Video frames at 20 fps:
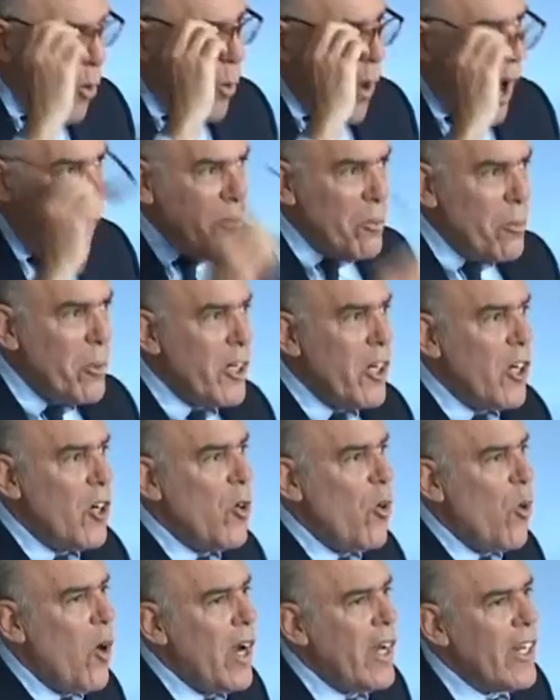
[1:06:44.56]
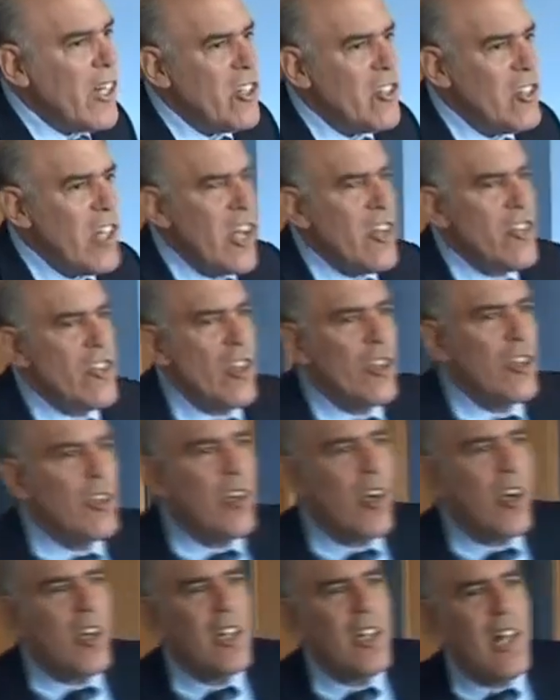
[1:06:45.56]
What would an
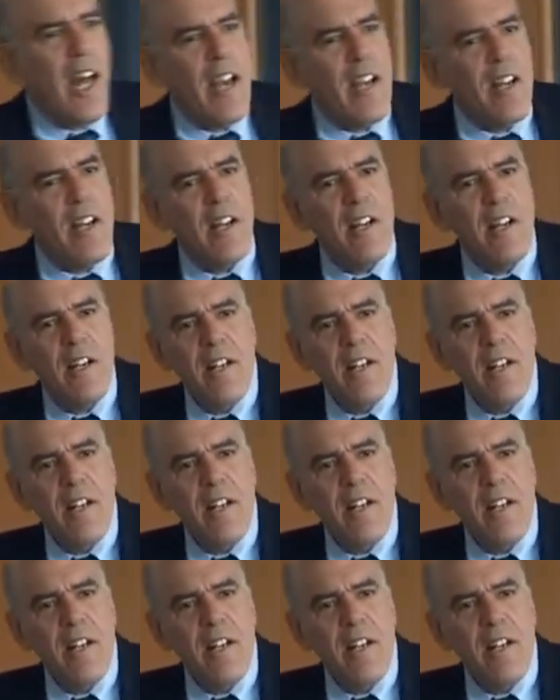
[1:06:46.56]
organization look like